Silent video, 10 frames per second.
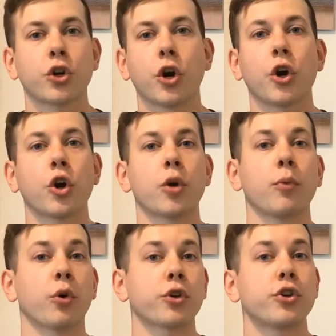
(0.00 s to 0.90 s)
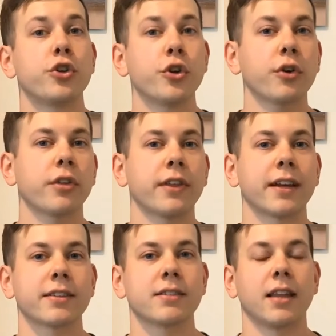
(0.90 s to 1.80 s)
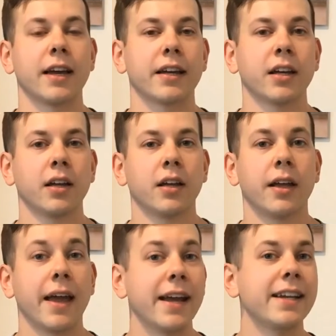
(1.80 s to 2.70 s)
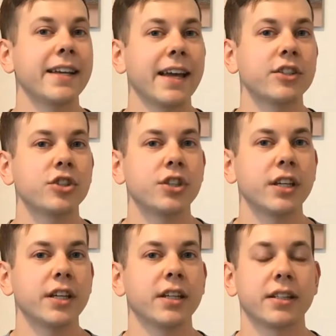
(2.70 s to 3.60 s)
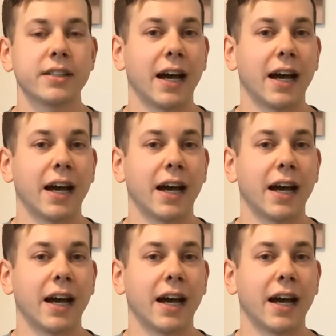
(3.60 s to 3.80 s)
curb or cure things like ADHD,